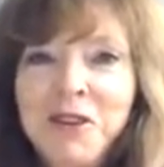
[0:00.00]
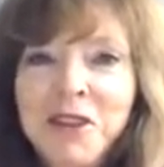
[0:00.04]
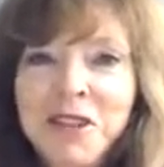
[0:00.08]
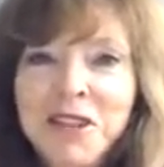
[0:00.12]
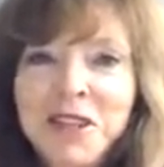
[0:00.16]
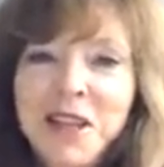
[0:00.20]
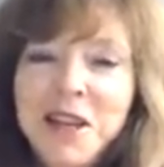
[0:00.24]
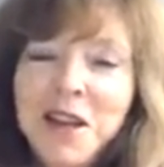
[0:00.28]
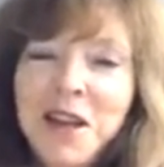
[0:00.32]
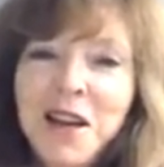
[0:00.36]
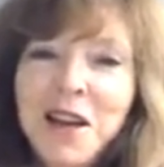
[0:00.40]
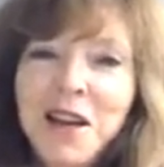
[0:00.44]
He
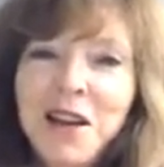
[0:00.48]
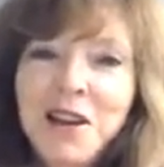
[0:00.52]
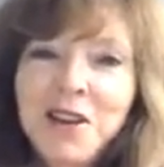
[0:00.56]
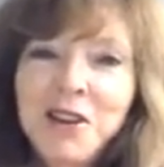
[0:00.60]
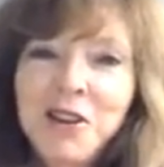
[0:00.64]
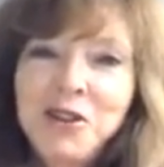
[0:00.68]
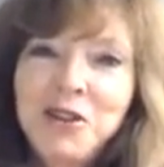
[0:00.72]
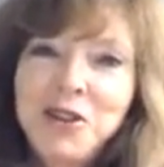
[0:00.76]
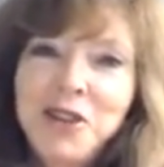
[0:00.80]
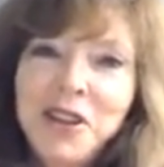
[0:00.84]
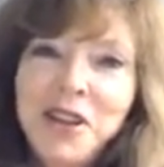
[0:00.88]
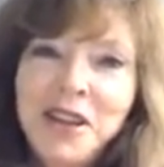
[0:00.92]
said,
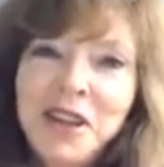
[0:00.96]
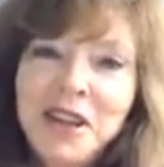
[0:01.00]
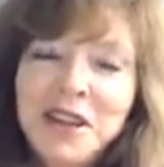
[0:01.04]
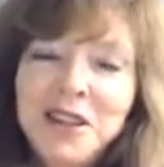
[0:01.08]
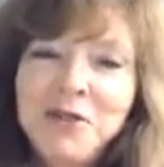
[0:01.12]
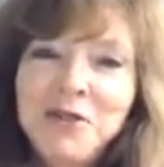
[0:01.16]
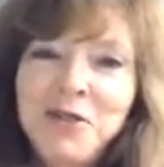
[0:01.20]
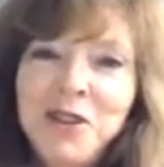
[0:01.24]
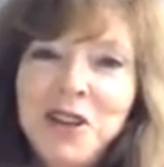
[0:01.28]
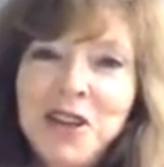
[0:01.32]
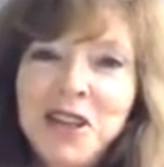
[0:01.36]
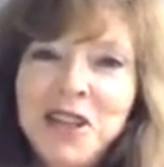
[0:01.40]
"Don't you think
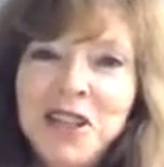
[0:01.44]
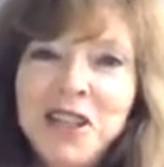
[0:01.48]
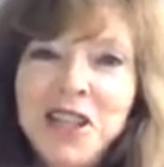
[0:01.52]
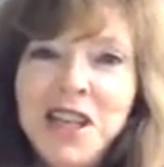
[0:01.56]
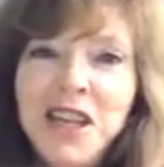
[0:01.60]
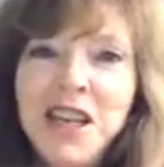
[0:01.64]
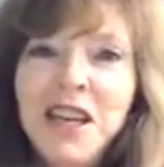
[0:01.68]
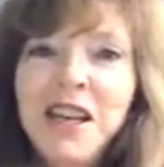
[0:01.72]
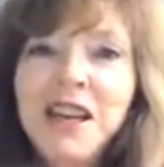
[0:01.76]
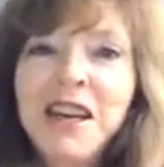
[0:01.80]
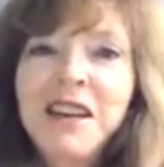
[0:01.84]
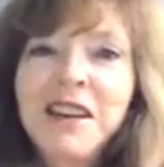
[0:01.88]
it's very
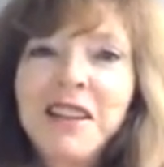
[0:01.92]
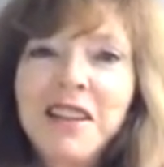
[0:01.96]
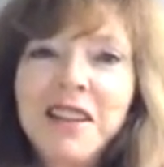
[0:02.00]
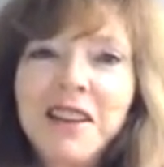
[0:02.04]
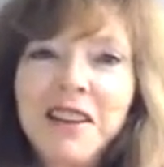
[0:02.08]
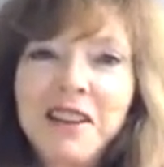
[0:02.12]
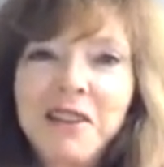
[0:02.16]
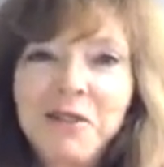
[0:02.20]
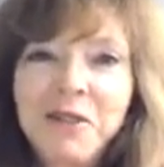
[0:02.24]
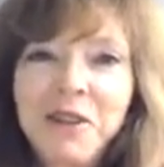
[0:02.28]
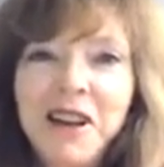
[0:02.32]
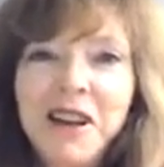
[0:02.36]
chic
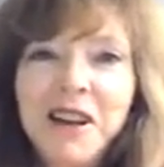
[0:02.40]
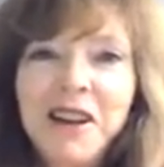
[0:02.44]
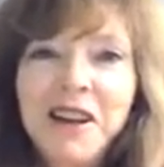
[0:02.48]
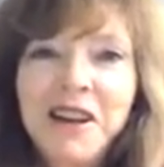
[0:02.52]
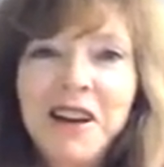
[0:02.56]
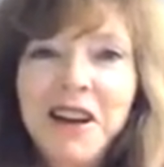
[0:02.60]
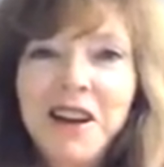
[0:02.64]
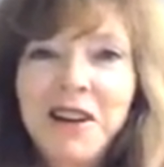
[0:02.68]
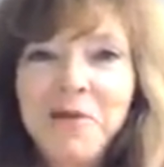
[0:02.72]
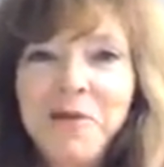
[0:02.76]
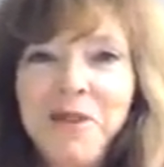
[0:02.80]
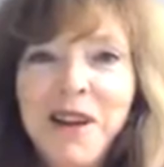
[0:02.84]
that we are
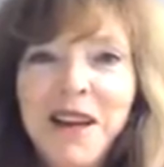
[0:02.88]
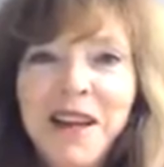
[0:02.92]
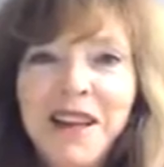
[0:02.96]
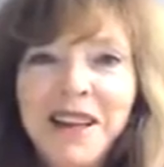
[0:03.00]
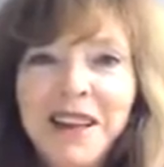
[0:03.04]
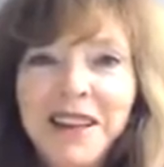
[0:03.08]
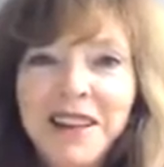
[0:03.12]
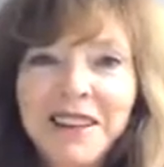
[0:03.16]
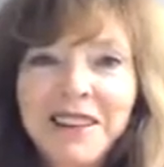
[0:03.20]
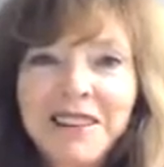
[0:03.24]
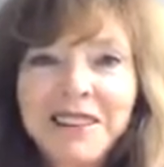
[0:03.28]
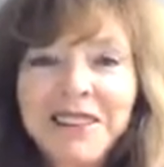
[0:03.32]
now
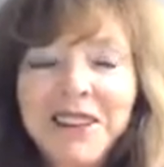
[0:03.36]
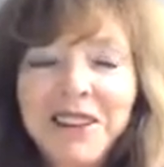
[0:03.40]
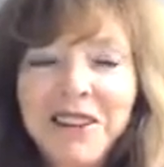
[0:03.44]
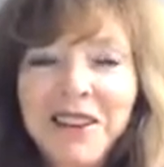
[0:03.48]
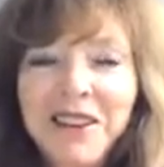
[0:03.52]
making,